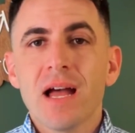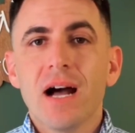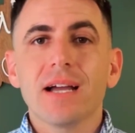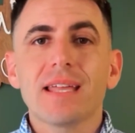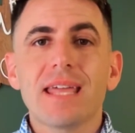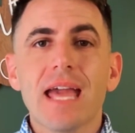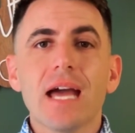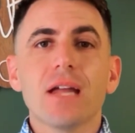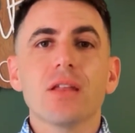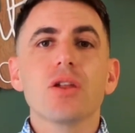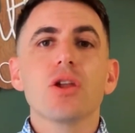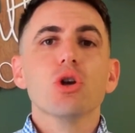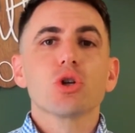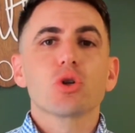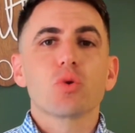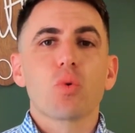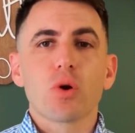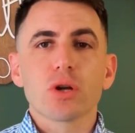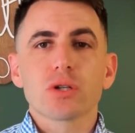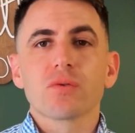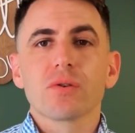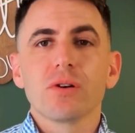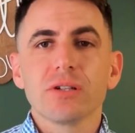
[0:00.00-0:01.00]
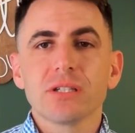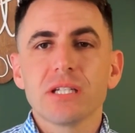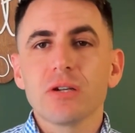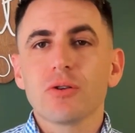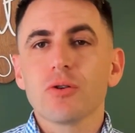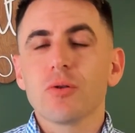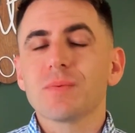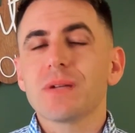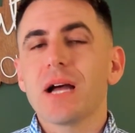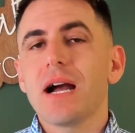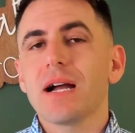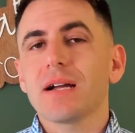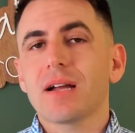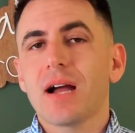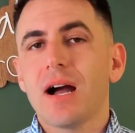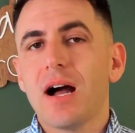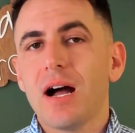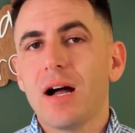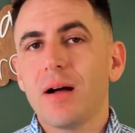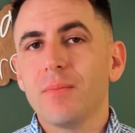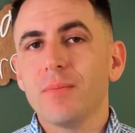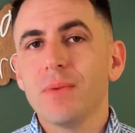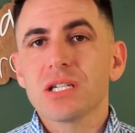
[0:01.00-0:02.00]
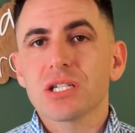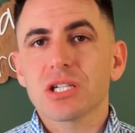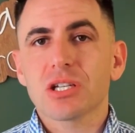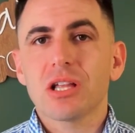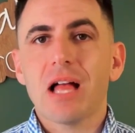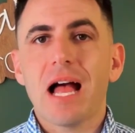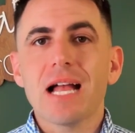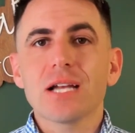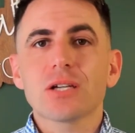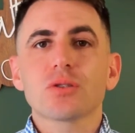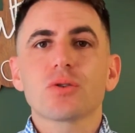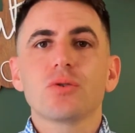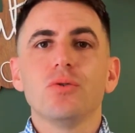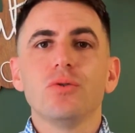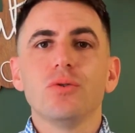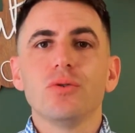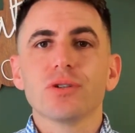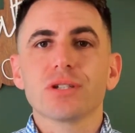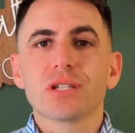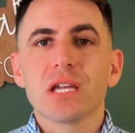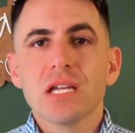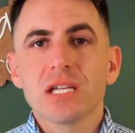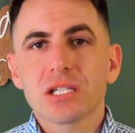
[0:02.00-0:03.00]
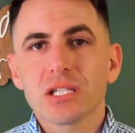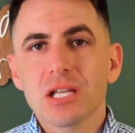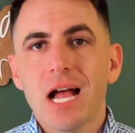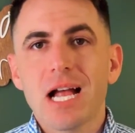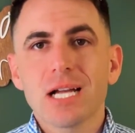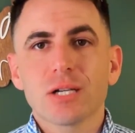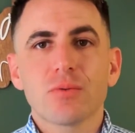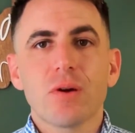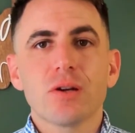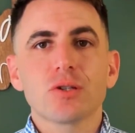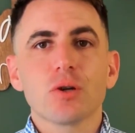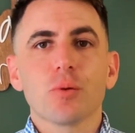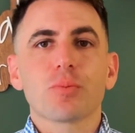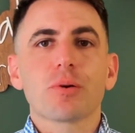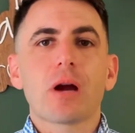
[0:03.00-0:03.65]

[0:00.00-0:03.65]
Again, schwartzrealtygroup.com/tools/rental